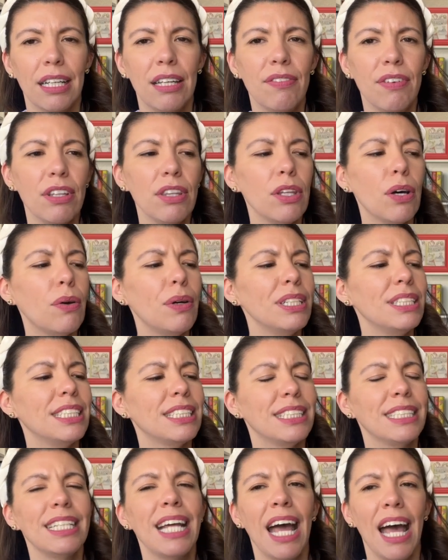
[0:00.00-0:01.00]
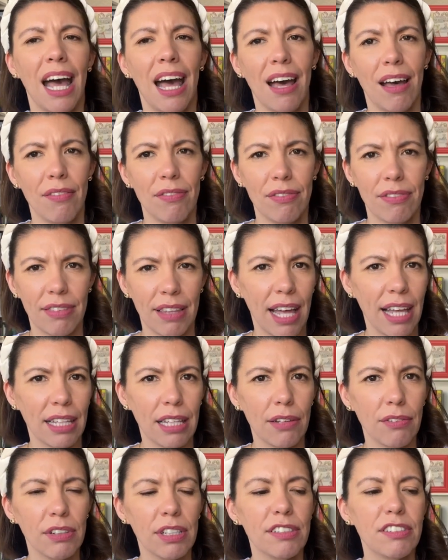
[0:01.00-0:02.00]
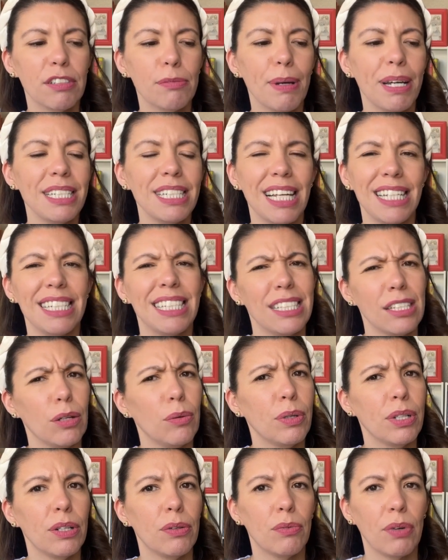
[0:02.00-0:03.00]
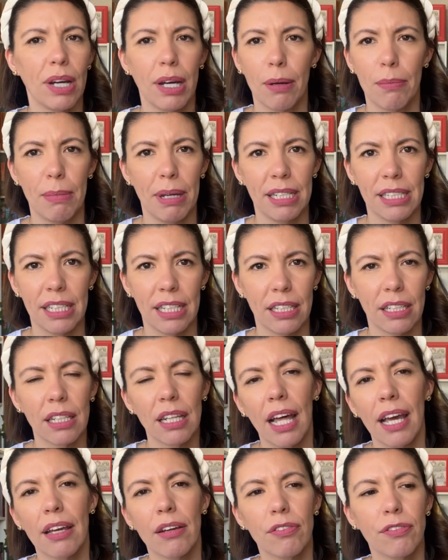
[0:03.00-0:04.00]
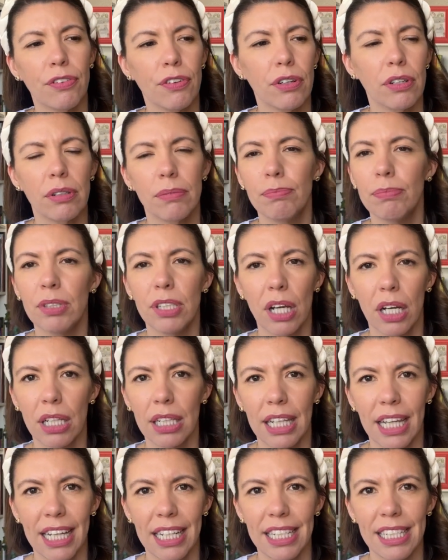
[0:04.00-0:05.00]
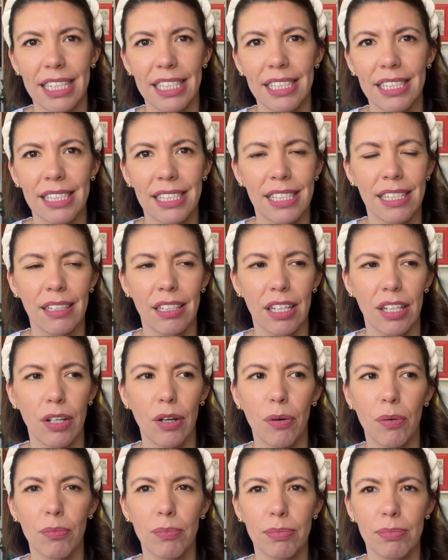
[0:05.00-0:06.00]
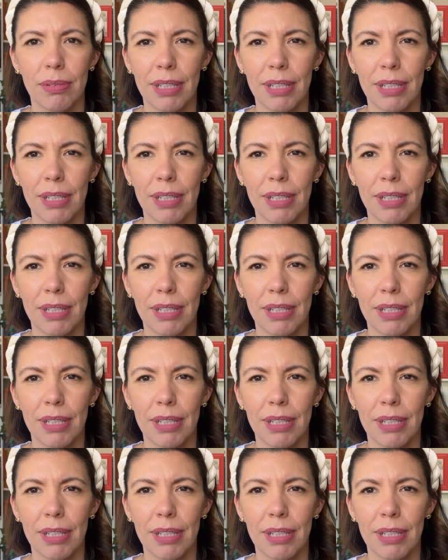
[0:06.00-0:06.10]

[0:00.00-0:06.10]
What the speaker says: Even though it doesn't have that level of spice, I still wouldn't recommend it, like for young ladies, you know,